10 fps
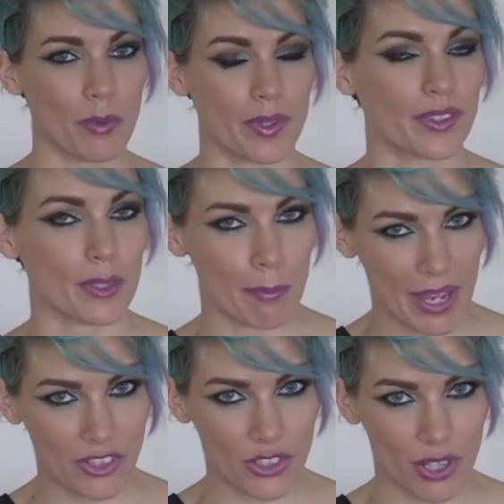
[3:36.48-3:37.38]
with
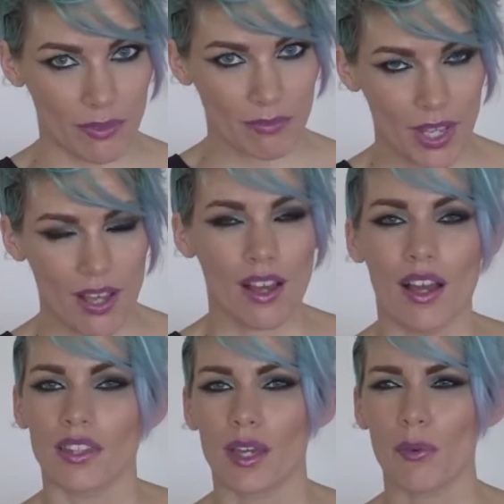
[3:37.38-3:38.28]
dementia.
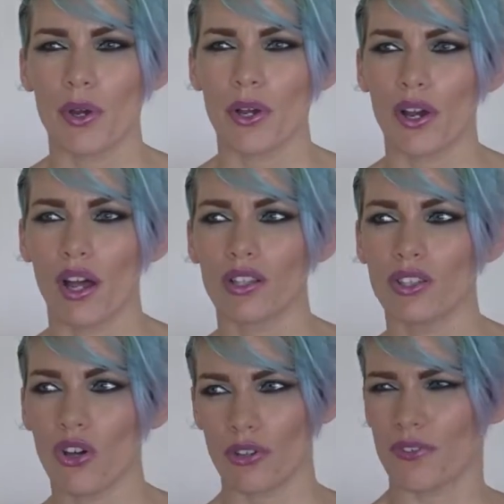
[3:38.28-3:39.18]
There were a
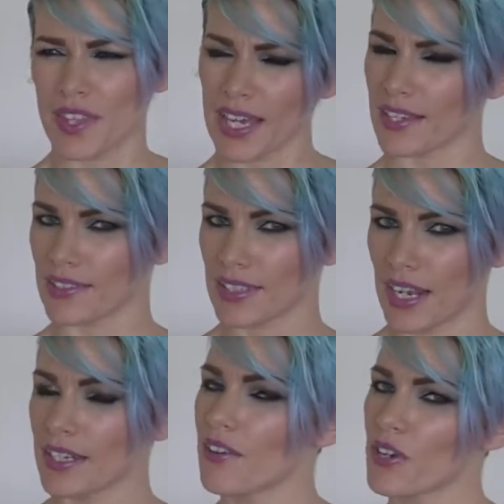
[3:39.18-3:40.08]
lot of things that
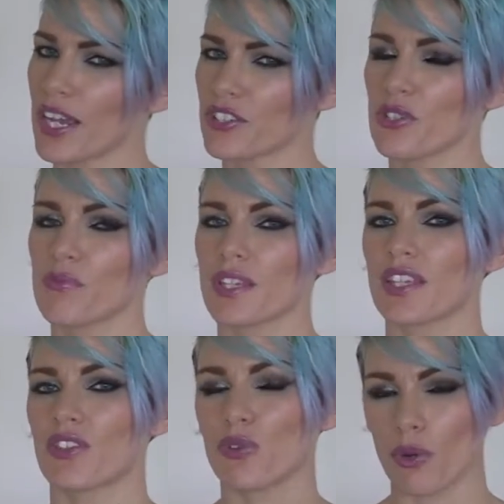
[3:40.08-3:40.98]
I never actually
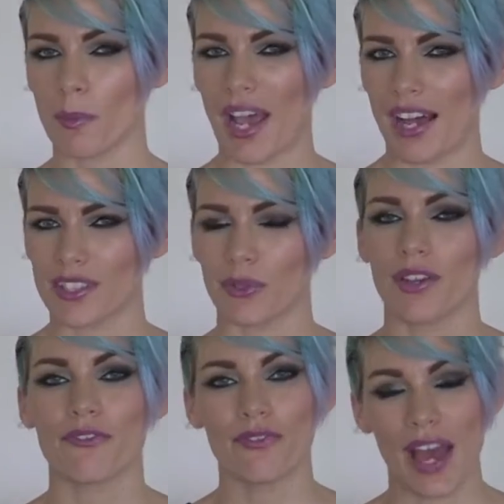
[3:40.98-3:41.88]
really thought about, so
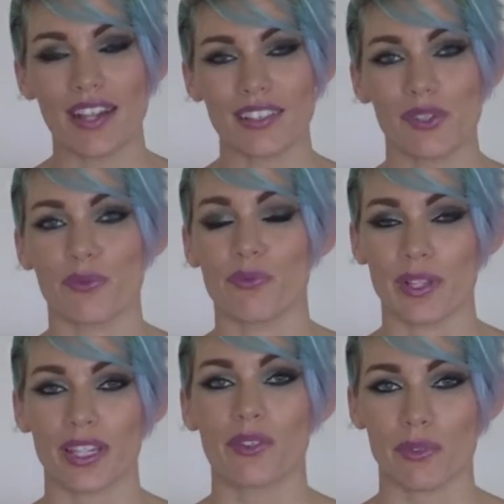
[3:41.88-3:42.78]
I found it
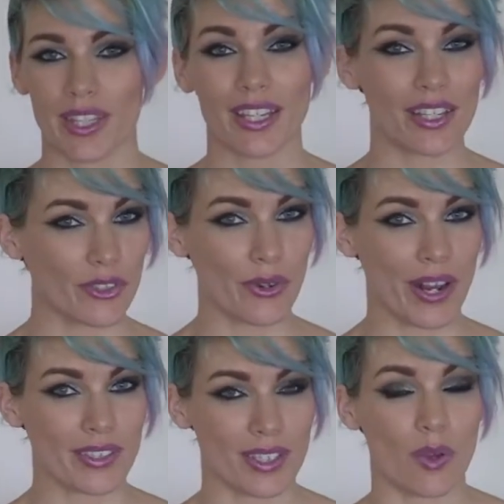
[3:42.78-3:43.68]
really, really
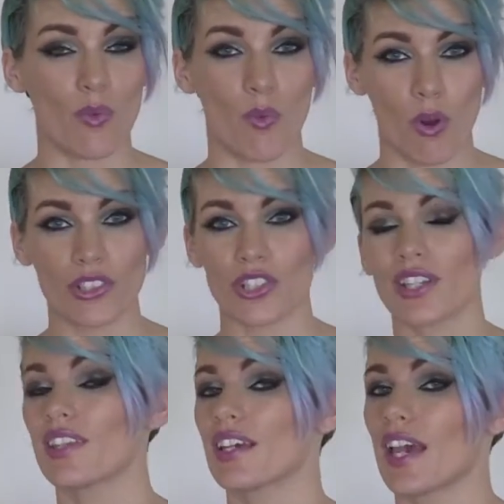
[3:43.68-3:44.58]
interesting
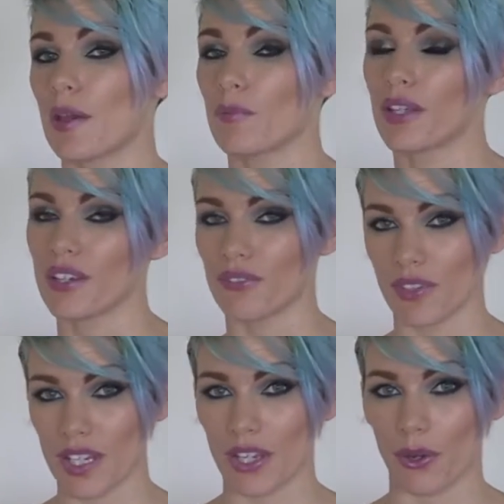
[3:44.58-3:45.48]
watching the gameplay
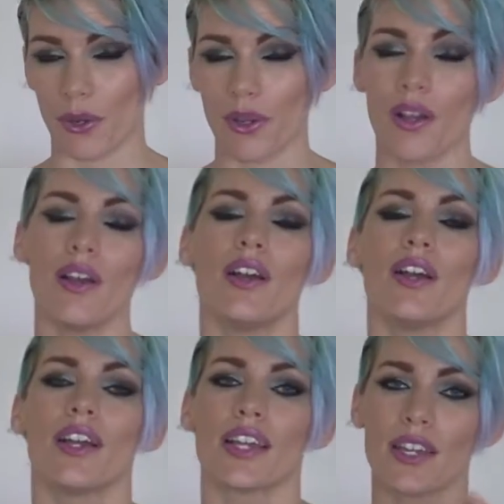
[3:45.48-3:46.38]
video.
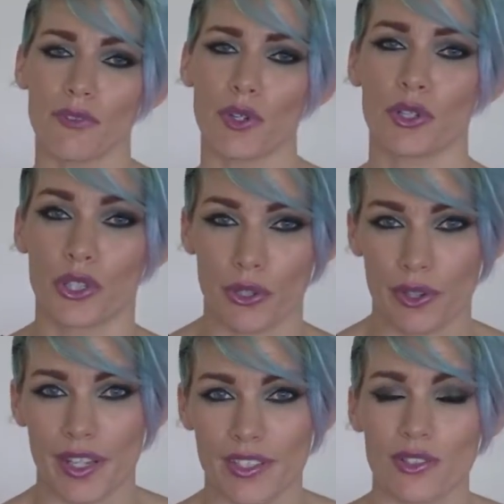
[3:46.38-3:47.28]
If you're
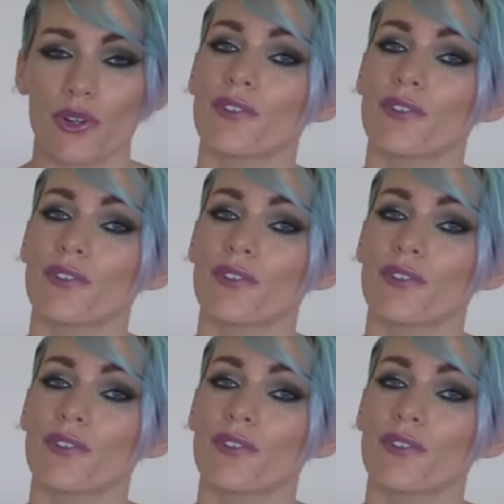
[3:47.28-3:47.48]
curious or